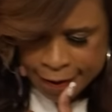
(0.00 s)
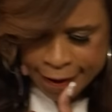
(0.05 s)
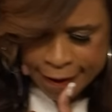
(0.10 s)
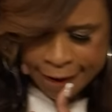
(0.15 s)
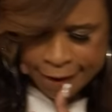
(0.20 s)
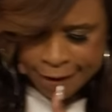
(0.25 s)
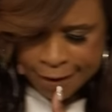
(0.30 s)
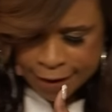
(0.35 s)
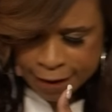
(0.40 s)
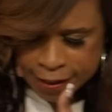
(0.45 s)

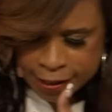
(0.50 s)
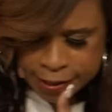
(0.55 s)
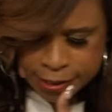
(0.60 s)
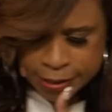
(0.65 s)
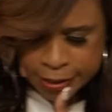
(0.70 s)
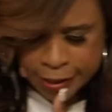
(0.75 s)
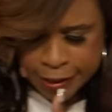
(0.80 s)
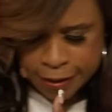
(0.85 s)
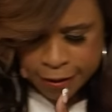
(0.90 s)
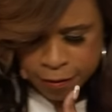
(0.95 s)
Now,
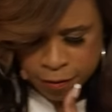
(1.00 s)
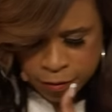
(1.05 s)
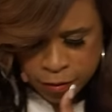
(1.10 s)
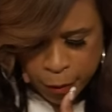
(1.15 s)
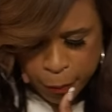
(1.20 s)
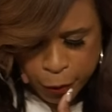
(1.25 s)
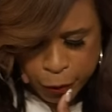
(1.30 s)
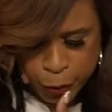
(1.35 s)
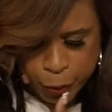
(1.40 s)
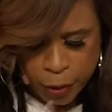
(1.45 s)
let's look at
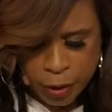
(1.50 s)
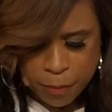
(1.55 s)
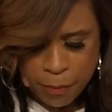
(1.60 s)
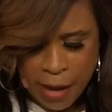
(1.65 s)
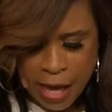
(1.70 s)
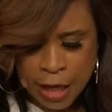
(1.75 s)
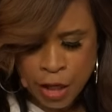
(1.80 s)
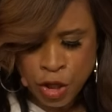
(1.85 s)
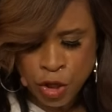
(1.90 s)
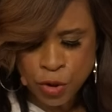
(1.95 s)
number 3.
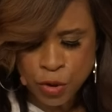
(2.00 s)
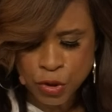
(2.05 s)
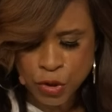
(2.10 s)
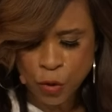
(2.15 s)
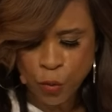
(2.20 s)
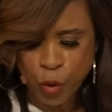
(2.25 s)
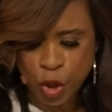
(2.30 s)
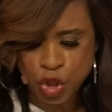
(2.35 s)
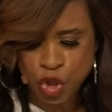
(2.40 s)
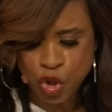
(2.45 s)
Make
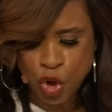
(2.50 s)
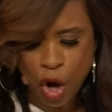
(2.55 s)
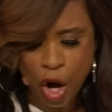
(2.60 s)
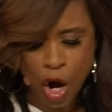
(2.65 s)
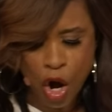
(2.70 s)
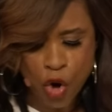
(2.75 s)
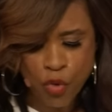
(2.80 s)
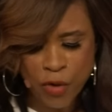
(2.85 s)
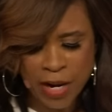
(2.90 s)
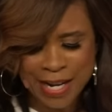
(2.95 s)
use of what you
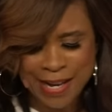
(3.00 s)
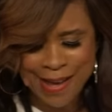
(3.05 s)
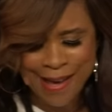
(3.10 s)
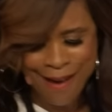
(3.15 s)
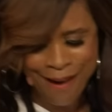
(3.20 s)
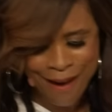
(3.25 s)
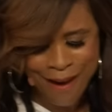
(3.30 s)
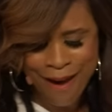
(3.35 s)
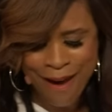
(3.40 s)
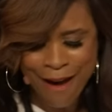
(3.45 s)

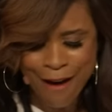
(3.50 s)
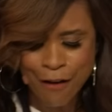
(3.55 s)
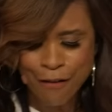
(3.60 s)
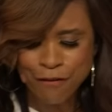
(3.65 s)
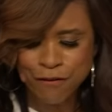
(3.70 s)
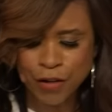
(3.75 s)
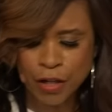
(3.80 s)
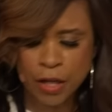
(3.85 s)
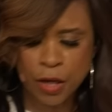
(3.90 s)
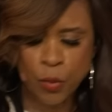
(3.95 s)
already
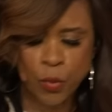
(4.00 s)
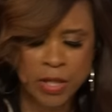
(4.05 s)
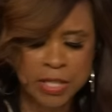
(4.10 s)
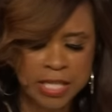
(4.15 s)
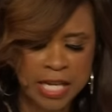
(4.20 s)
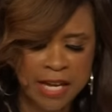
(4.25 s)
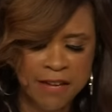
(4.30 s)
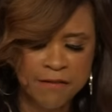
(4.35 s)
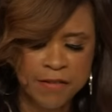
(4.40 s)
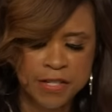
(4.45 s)
have. Look at
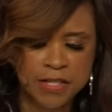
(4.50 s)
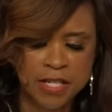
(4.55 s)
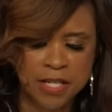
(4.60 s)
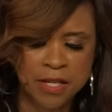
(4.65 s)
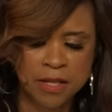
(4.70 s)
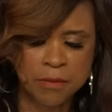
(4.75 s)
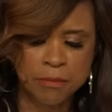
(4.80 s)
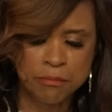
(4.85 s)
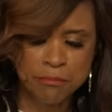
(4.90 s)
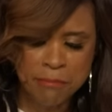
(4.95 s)
what David
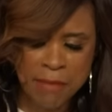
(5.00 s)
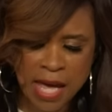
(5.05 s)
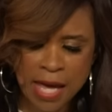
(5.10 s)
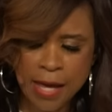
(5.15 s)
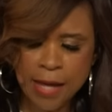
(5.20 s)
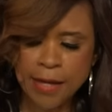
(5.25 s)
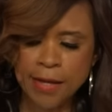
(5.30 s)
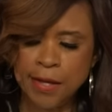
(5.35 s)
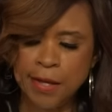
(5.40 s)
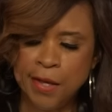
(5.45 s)
did.
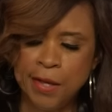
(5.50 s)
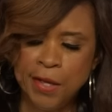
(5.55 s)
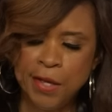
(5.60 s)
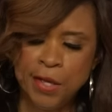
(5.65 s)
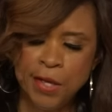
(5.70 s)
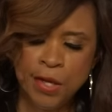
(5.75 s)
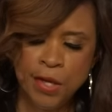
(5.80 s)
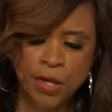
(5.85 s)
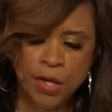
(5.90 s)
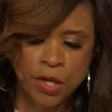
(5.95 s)
Make
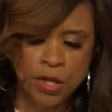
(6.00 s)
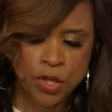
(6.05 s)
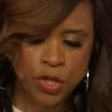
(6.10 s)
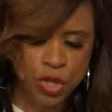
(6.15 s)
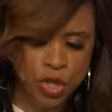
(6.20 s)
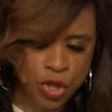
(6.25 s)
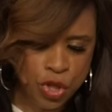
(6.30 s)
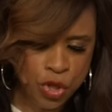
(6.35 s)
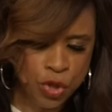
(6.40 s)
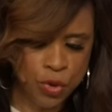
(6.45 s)

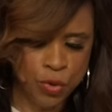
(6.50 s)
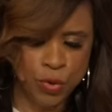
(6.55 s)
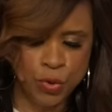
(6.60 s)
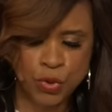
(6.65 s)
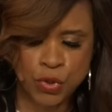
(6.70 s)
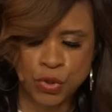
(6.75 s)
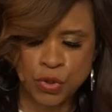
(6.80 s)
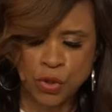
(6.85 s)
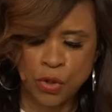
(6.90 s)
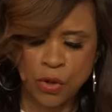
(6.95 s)

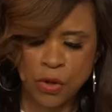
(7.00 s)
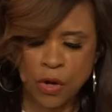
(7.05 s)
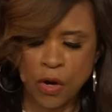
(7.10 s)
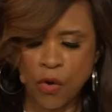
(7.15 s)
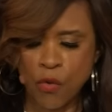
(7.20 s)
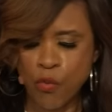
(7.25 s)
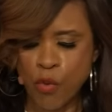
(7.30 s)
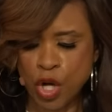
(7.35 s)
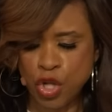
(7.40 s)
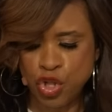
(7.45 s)
use
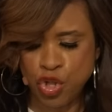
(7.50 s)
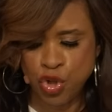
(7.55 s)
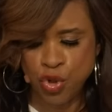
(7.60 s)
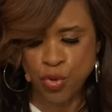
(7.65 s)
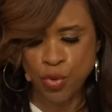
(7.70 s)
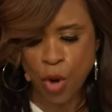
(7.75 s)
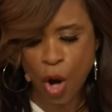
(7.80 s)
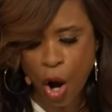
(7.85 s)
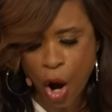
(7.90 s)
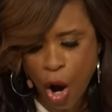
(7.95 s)
of
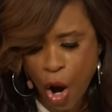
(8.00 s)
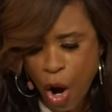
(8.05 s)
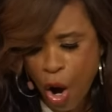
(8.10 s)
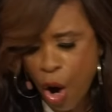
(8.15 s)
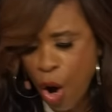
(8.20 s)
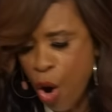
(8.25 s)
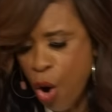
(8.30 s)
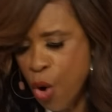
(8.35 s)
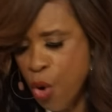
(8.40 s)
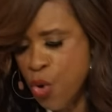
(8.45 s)
what you
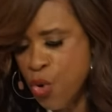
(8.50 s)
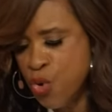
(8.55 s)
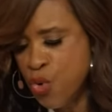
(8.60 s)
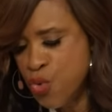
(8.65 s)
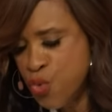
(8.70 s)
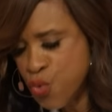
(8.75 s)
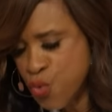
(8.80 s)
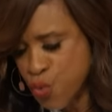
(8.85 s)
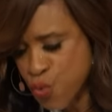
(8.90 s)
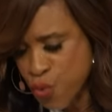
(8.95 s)

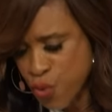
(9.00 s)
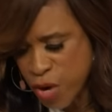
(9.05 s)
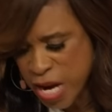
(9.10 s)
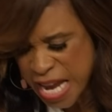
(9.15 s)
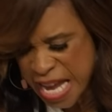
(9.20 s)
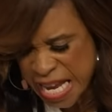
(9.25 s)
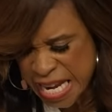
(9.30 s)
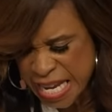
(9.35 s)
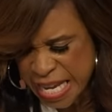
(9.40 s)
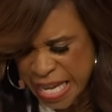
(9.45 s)

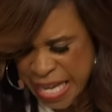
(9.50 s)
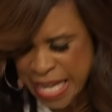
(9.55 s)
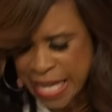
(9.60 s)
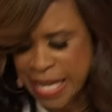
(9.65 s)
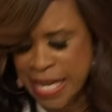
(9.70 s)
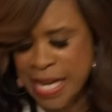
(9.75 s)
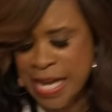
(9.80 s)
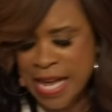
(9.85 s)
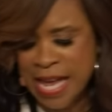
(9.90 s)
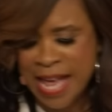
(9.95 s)

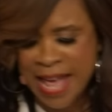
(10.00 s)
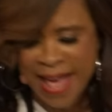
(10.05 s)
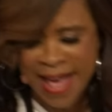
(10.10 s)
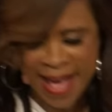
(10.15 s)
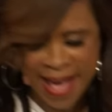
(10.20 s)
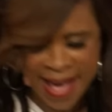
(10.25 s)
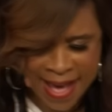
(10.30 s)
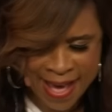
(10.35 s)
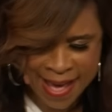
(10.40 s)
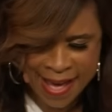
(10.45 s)
already
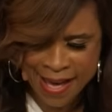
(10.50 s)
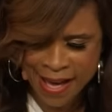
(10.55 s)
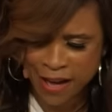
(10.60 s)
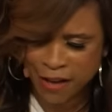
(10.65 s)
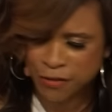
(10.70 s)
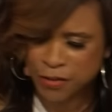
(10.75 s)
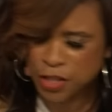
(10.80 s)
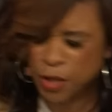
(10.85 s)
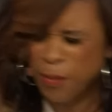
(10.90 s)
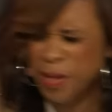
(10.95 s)

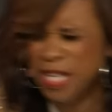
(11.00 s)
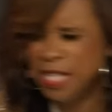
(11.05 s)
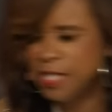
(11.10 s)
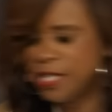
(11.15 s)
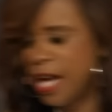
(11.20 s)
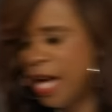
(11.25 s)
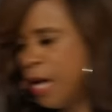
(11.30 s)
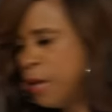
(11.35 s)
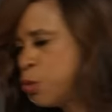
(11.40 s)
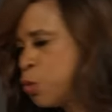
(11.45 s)
have. So
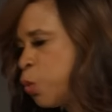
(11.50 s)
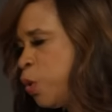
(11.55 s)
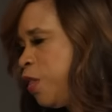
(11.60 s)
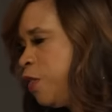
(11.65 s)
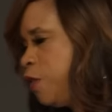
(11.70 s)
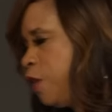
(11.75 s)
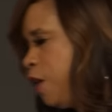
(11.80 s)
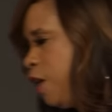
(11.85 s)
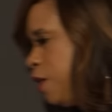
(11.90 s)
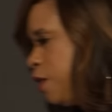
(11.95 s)
many times
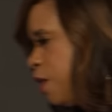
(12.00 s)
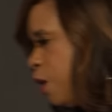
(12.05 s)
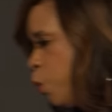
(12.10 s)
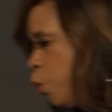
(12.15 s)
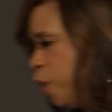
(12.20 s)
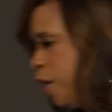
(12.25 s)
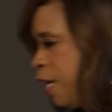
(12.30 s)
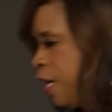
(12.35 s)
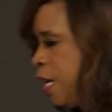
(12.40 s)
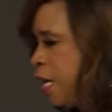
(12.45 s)
we think
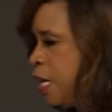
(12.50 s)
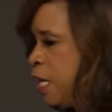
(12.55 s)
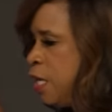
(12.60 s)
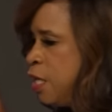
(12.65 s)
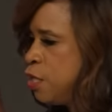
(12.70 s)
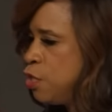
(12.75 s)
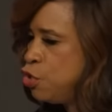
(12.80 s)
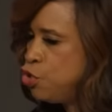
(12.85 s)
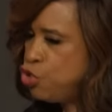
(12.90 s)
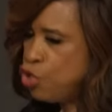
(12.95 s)
that we
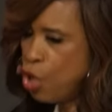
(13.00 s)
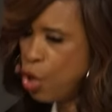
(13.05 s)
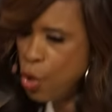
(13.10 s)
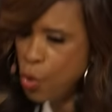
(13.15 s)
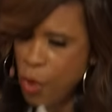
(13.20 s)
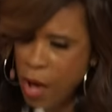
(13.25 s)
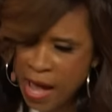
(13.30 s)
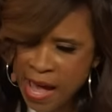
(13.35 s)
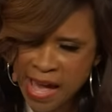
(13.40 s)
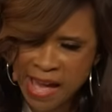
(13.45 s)

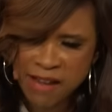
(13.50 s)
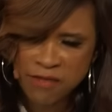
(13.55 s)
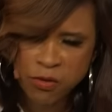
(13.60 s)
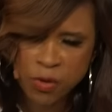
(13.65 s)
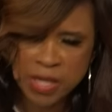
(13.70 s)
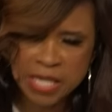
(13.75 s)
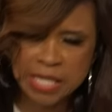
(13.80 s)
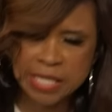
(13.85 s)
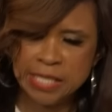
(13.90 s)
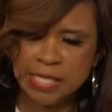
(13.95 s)
don't
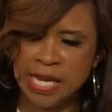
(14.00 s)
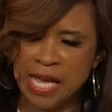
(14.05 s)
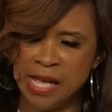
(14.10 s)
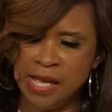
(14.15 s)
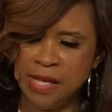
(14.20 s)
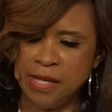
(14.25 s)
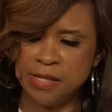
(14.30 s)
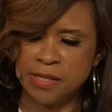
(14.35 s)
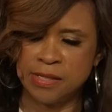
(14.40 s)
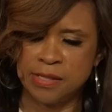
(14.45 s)
have what it
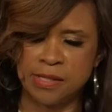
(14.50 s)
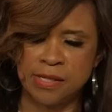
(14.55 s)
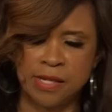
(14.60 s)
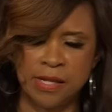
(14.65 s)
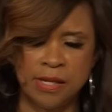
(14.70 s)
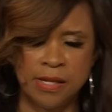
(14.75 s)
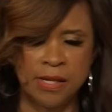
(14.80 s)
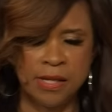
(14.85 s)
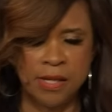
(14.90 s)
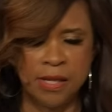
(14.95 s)
takes.